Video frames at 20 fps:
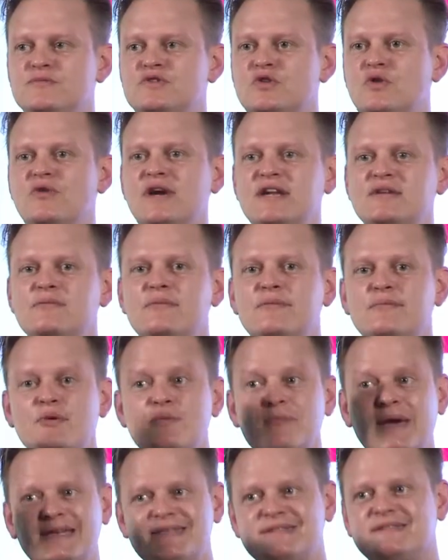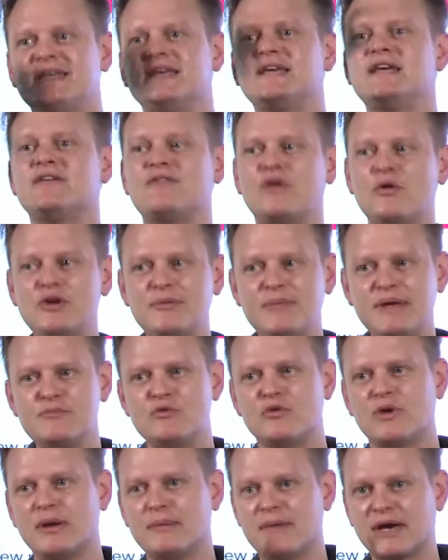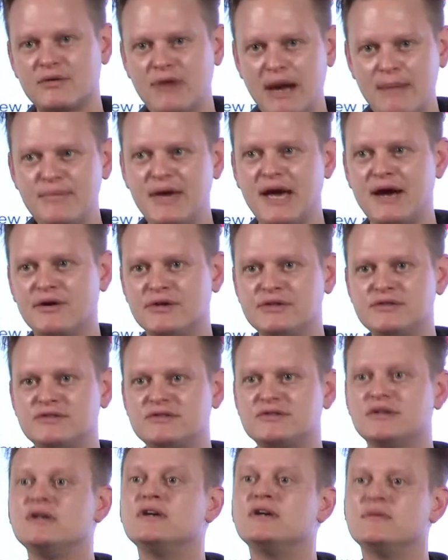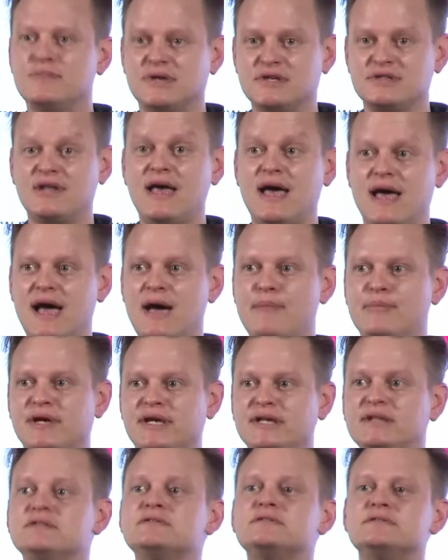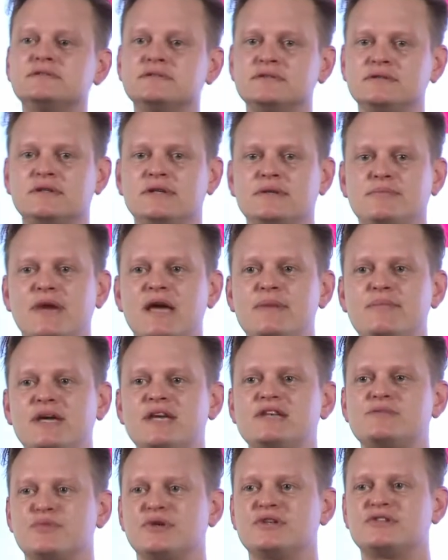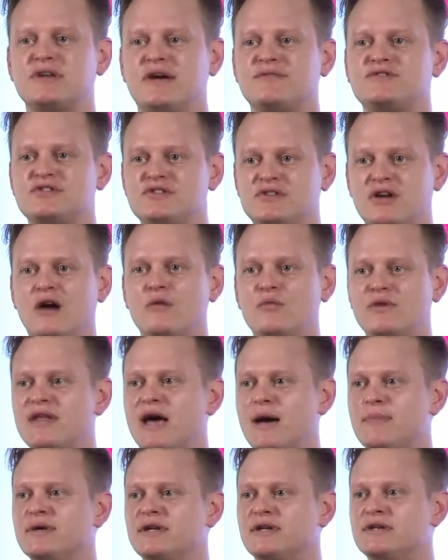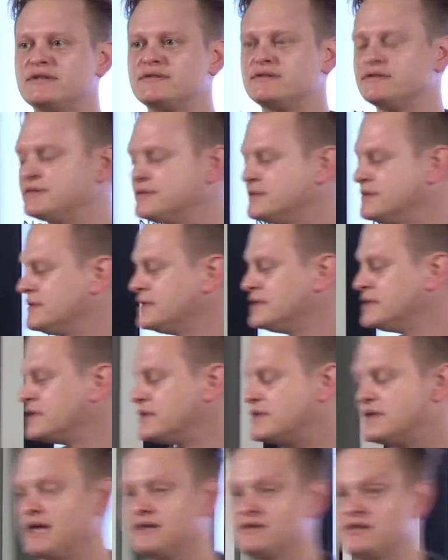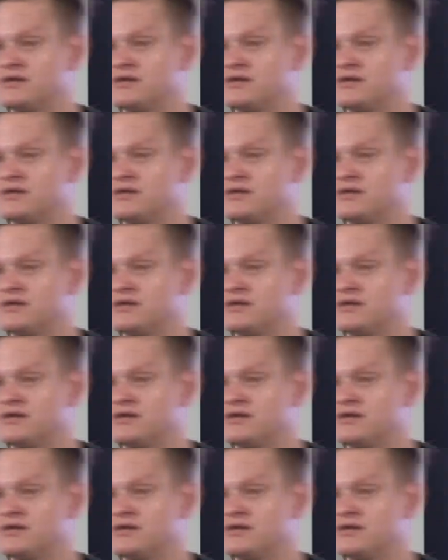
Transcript: So already we may see, if I want to be more like my grandparents because they're happy, maybe it's because I have to start with happiness. So